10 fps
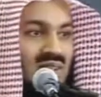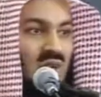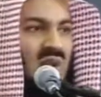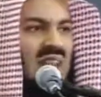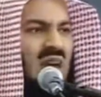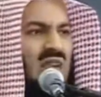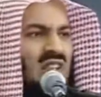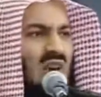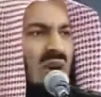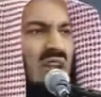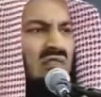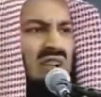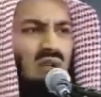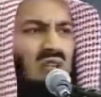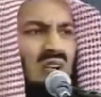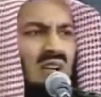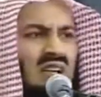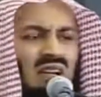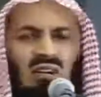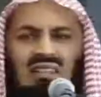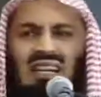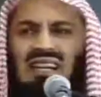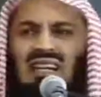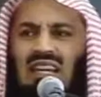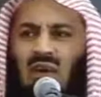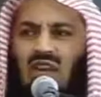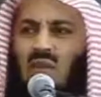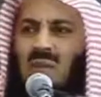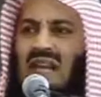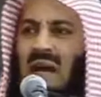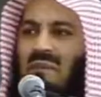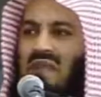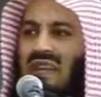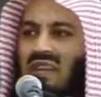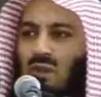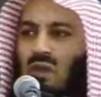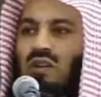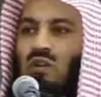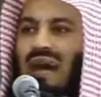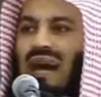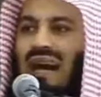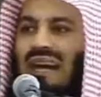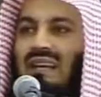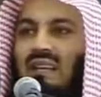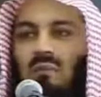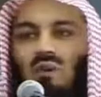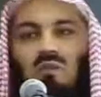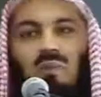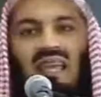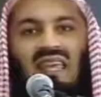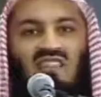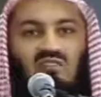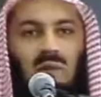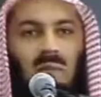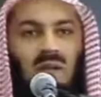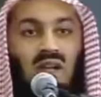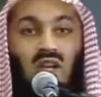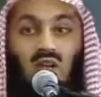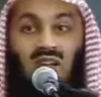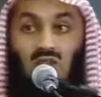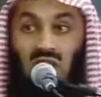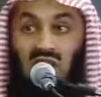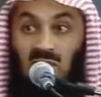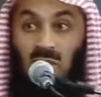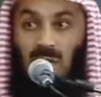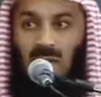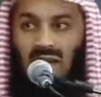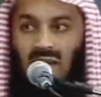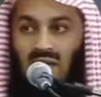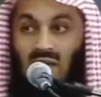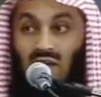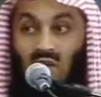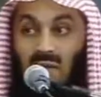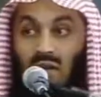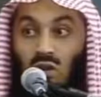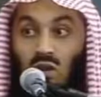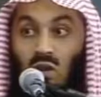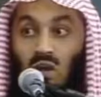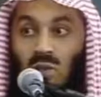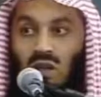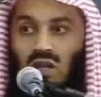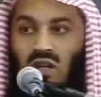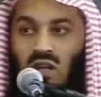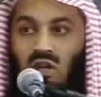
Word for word: So without your effort, your children are not suddenly going to become, through a dua, the most pious of people. You need to live properly. You need to be a good role model.